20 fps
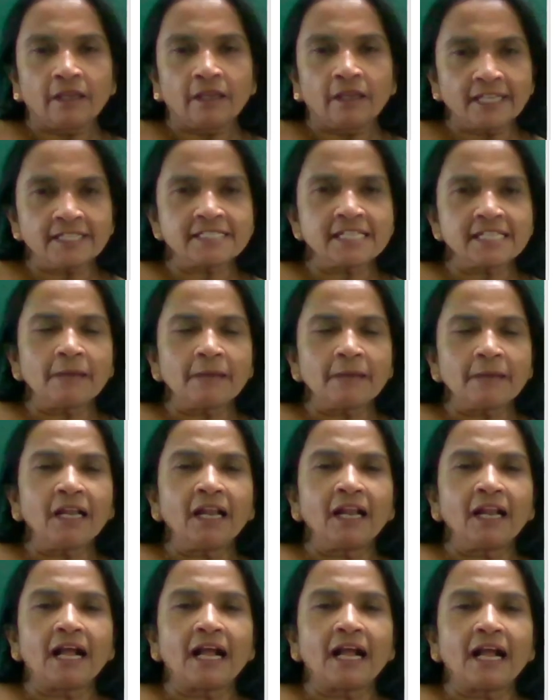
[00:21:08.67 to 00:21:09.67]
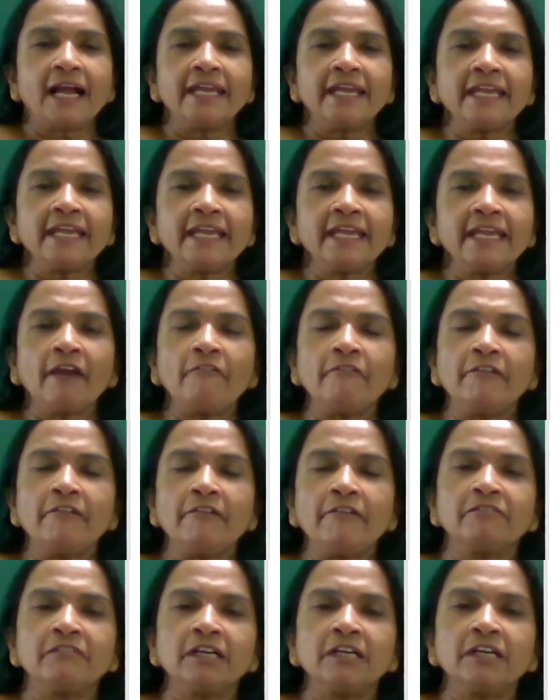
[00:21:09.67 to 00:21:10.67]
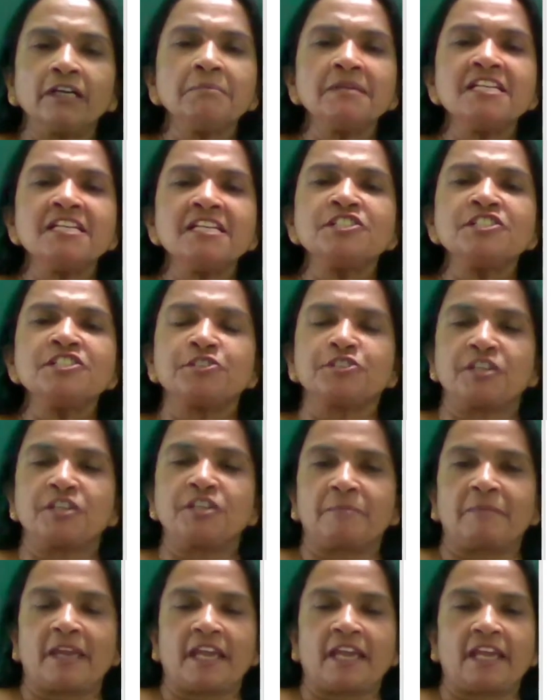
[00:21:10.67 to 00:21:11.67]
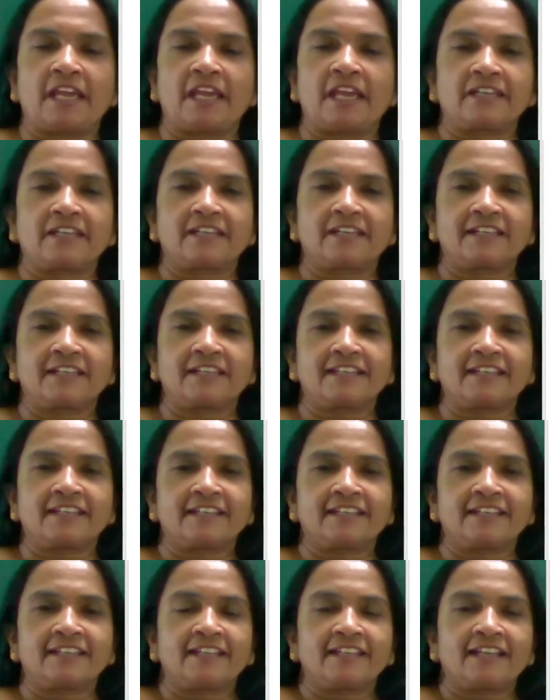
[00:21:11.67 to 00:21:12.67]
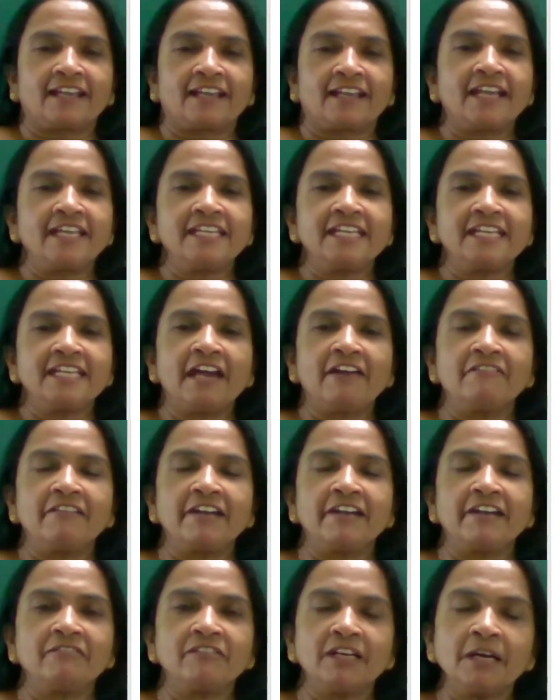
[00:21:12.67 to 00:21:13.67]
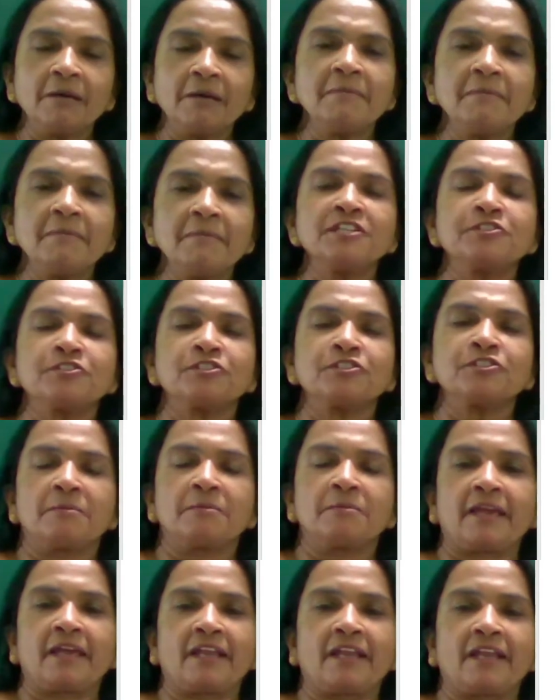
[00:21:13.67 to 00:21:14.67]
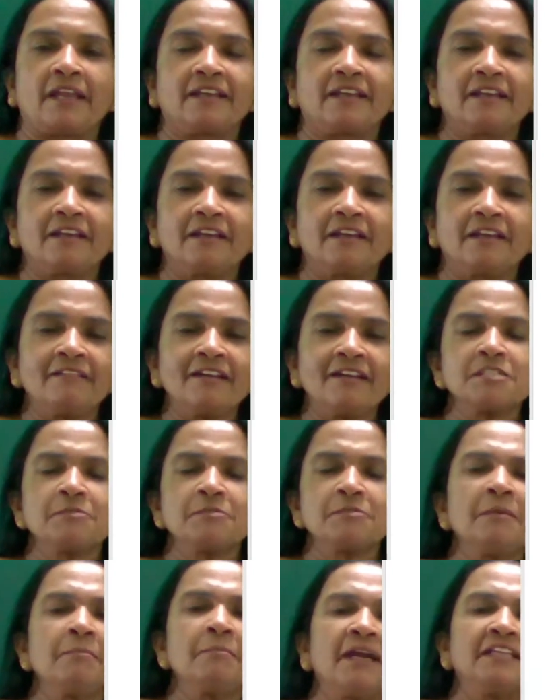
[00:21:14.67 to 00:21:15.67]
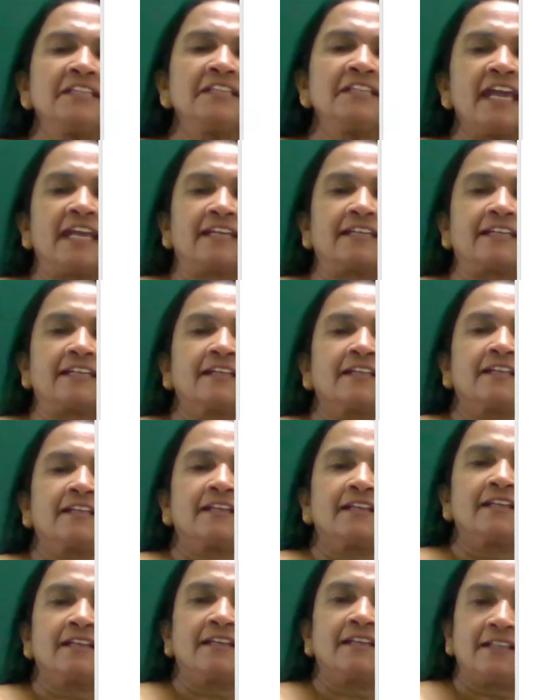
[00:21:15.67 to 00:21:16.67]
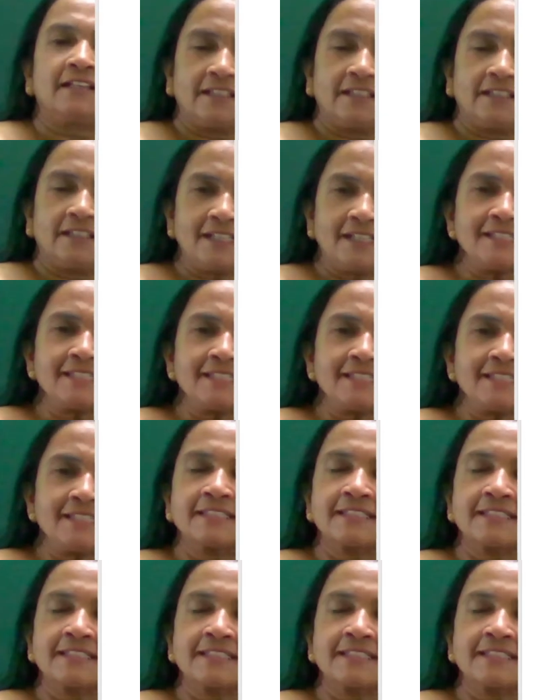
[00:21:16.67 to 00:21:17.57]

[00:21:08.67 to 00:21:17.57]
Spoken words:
Example, I have never been to Japan. I have never been to Japan. What is meant by that? Yes?